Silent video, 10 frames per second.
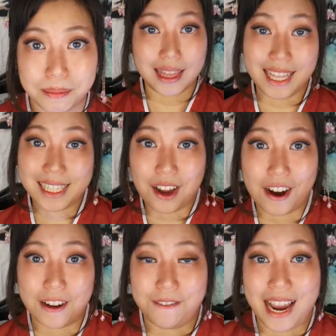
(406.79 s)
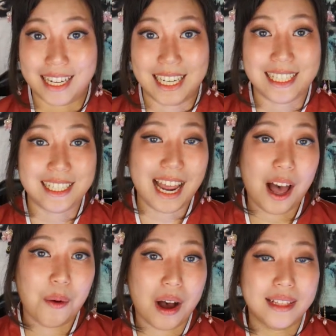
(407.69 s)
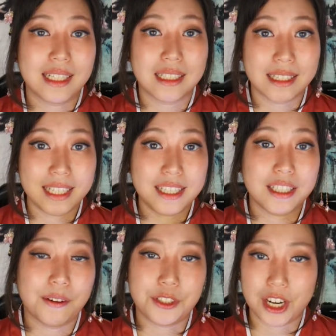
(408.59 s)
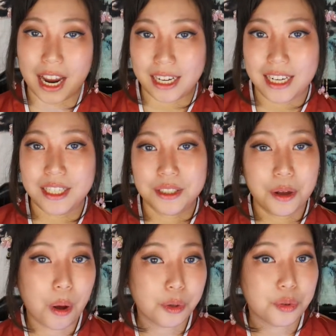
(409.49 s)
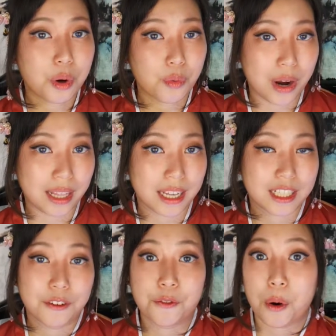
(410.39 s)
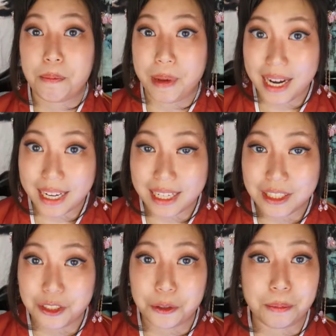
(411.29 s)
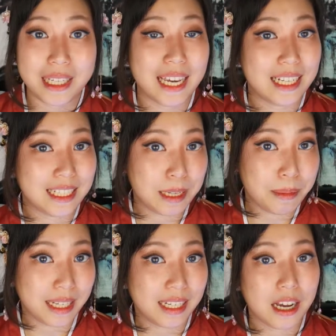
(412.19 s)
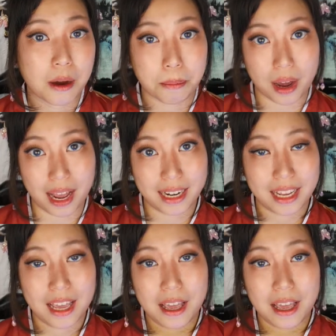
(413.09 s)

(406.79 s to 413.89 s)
This artifact is now on the list of Chinese cultural relics forbidden to be exhibited abroad,